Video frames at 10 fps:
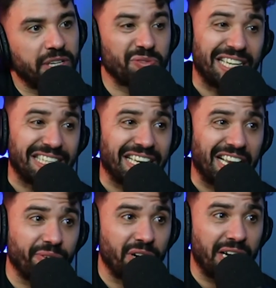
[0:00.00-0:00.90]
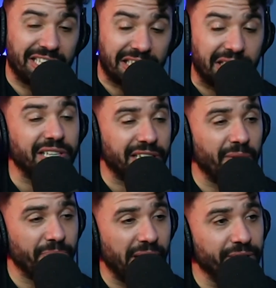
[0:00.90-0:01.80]
because when I take an Adderall, I literally
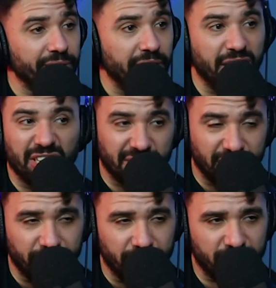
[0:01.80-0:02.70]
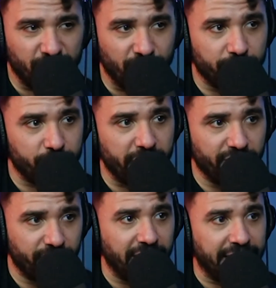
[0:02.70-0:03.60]
calm down. It literally just chills me
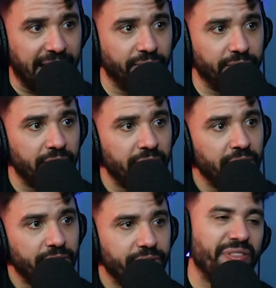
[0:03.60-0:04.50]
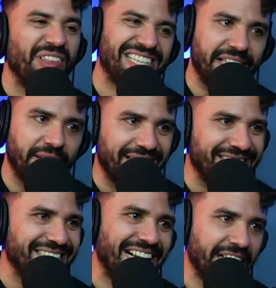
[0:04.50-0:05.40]
the fuck out. That they say that
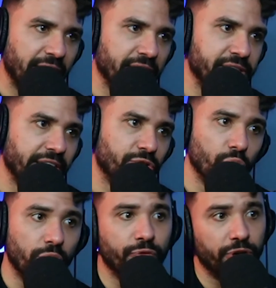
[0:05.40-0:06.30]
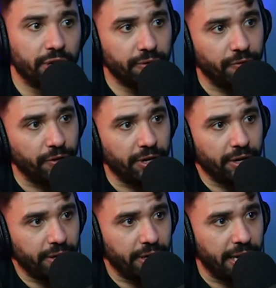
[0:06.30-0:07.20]
that's a diagnostic tool for
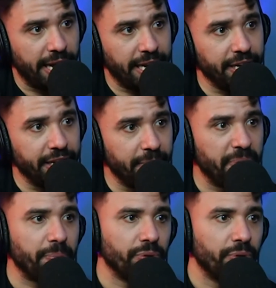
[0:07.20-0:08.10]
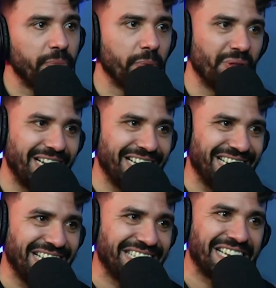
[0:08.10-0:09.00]
ADD. People with
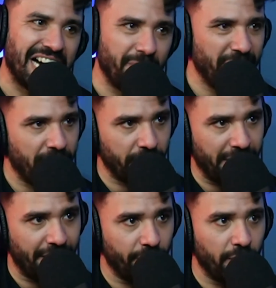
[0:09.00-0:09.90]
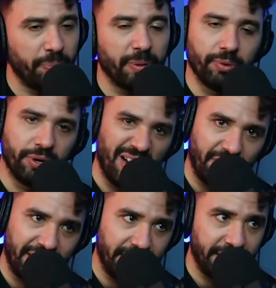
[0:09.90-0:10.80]
ADD calm down on Adderall. People who don't have
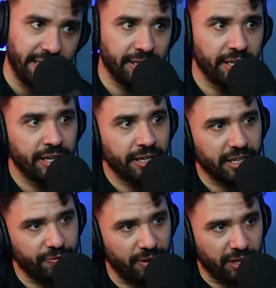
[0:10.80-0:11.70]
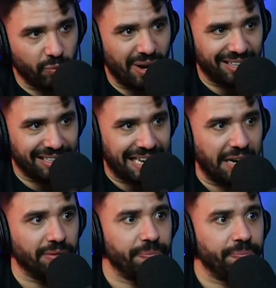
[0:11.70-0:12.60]
ADD get fucking wilding
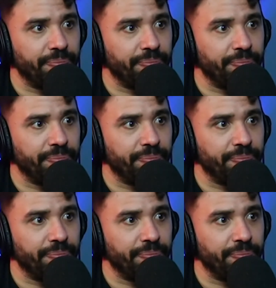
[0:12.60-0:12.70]
out.